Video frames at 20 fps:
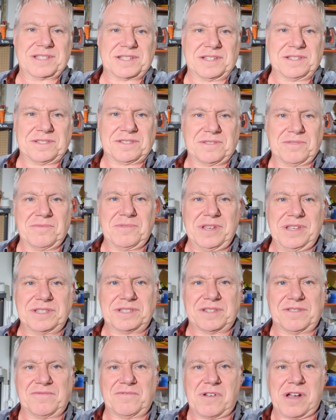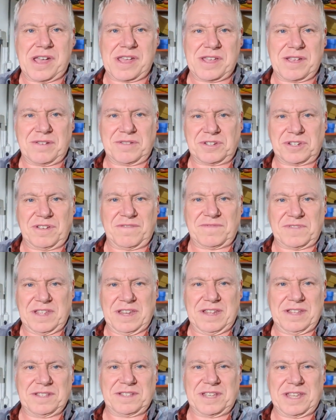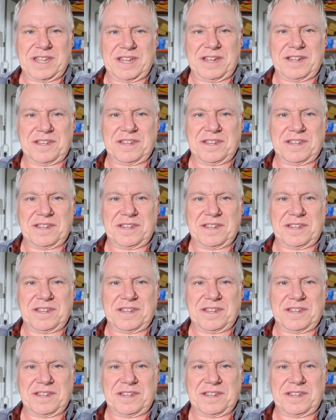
because the reason why your shifting is getting